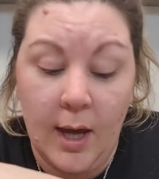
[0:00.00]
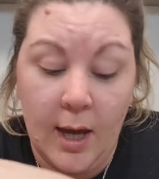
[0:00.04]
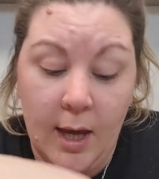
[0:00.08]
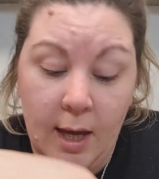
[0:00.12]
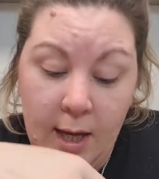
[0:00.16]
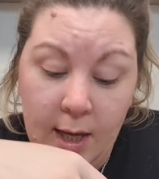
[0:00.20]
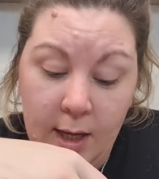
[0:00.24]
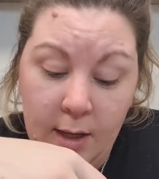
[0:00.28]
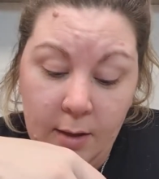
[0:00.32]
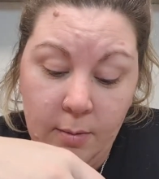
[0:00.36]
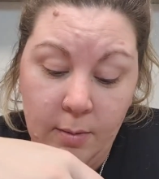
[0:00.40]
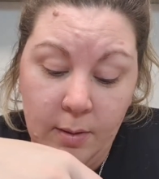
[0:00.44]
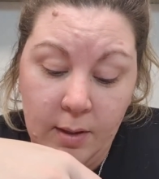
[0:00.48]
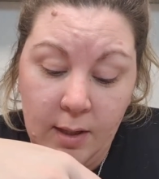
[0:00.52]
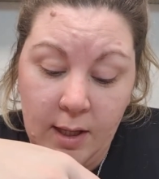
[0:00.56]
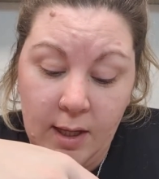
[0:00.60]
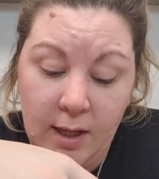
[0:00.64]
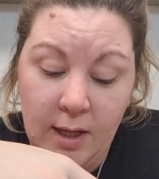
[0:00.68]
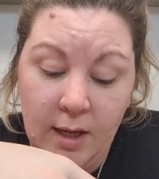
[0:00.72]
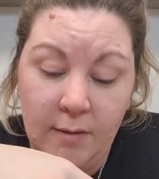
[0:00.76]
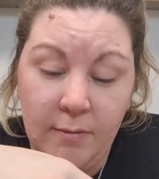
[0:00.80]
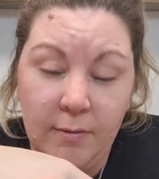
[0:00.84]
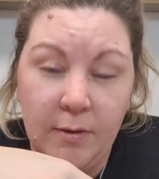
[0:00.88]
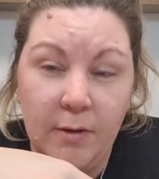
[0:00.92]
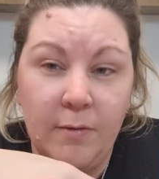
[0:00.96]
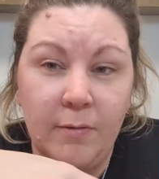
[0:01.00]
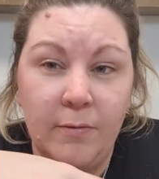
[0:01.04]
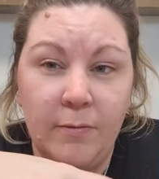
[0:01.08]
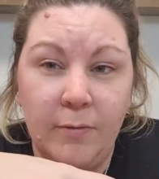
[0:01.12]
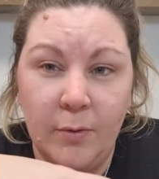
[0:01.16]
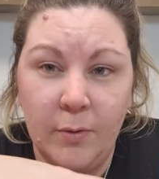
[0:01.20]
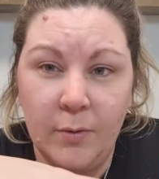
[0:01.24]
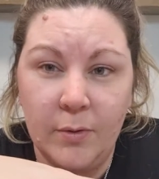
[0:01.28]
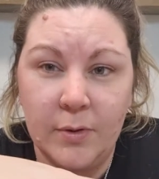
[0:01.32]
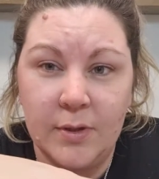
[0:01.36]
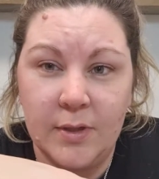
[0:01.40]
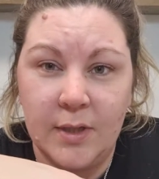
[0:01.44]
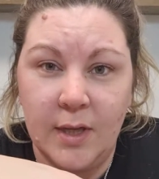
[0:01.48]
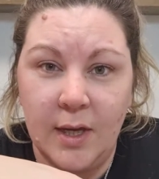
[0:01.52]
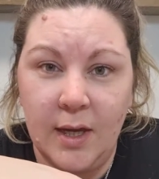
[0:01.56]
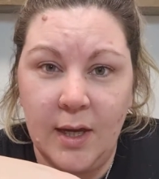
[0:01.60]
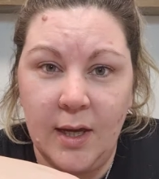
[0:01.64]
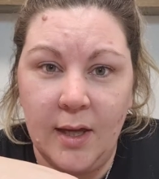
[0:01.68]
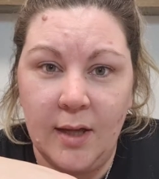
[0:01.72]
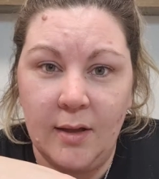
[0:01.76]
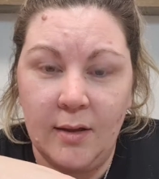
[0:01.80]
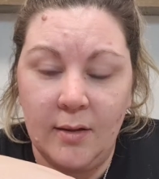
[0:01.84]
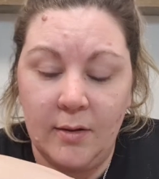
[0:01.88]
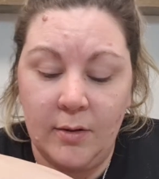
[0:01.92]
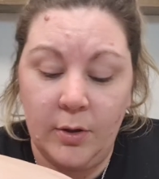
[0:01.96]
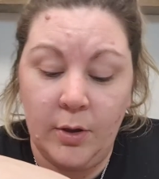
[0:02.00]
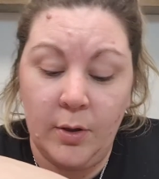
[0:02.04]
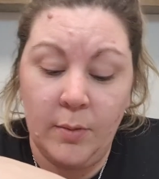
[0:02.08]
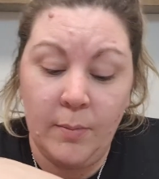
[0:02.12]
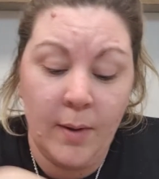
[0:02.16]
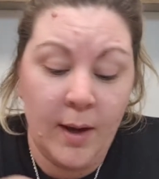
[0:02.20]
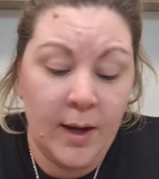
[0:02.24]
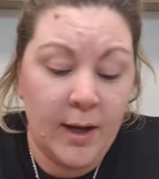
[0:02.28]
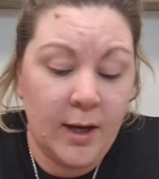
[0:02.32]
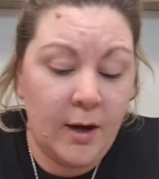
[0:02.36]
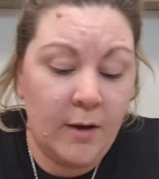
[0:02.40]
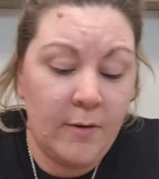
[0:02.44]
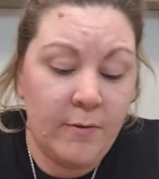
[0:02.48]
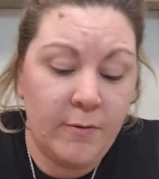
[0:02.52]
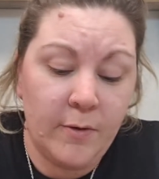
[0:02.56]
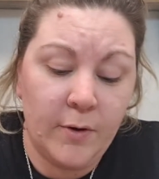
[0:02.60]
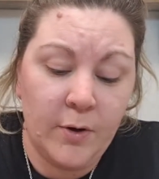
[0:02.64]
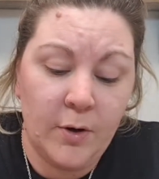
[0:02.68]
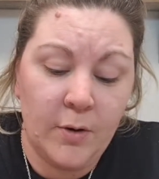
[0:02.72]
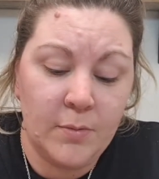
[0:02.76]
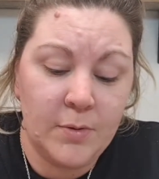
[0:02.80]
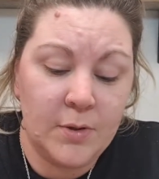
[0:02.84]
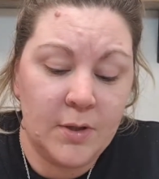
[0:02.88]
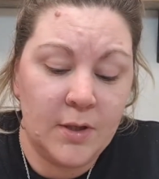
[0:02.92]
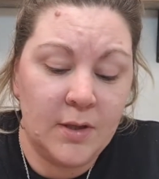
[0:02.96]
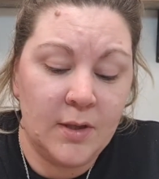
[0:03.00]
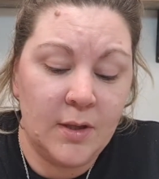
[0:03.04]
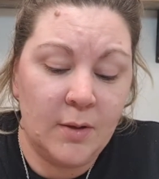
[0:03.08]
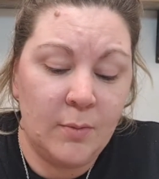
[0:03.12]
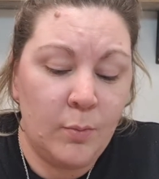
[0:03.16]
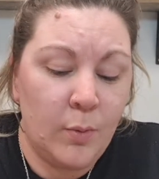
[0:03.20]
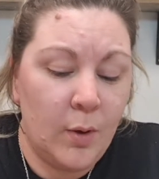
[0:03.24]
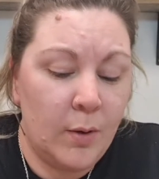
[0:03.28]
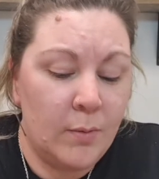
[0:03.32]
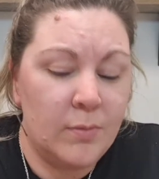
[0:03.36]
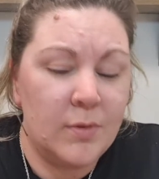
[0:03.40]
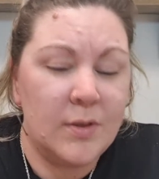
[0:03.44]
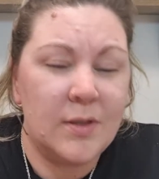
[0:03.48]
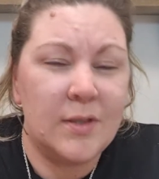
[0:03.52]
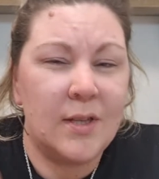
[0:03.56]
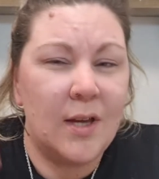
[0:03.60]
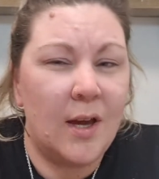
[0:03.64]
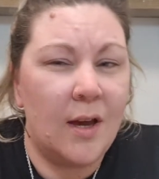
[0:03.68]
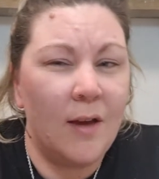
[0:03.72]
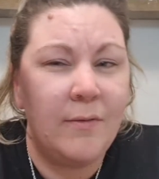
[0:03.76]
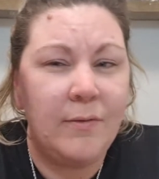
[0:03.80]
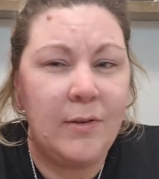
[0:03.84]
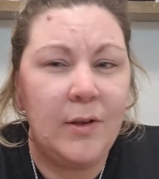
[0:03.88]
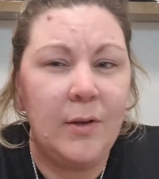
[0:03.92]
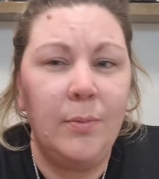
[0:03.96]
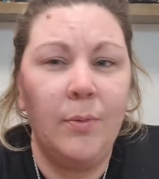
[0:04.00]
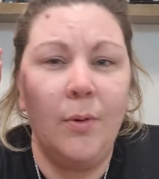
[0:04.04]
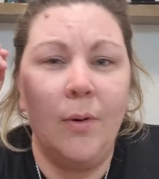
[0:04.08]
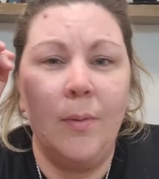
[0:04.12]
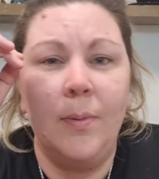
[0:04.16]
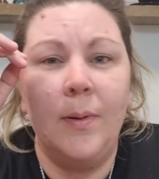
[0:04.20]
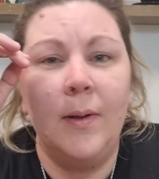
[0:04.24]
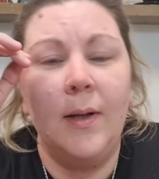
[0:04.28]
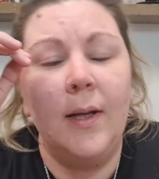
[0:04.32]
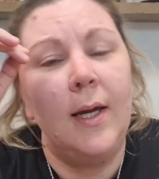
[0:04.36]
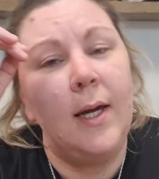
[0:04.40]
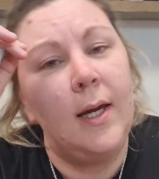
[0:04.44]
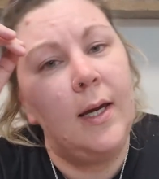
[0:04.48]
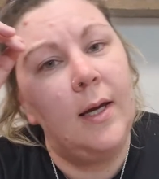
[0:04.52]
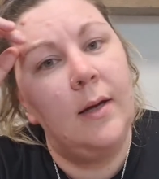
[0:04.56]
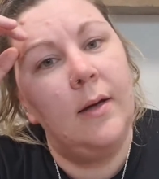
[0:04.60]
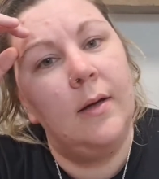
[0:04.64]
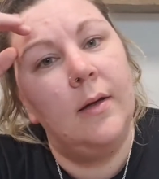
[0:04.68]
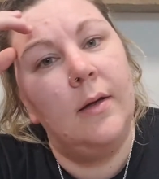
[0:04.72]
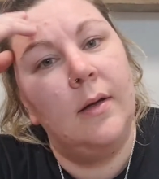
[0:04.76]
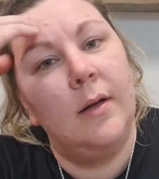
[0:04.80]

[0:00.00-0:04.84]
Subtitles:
Equally, if you force it, you may go for an option that won't serve you properly.